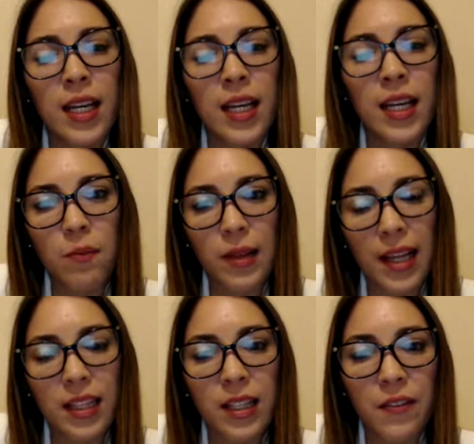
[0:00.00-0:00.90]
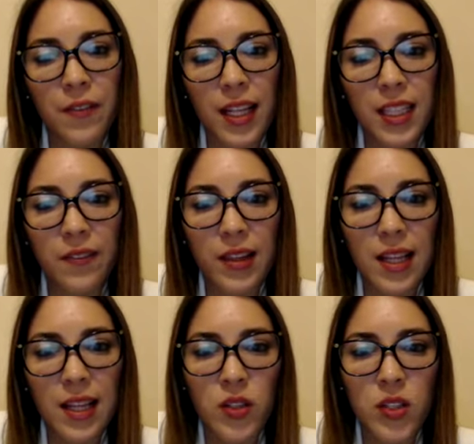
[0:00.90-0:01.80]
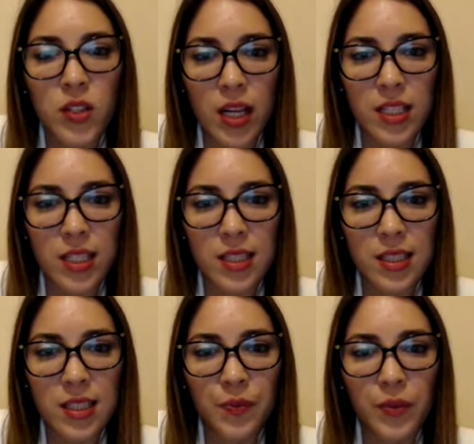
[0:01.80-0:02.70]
in planning effective lesson strategies.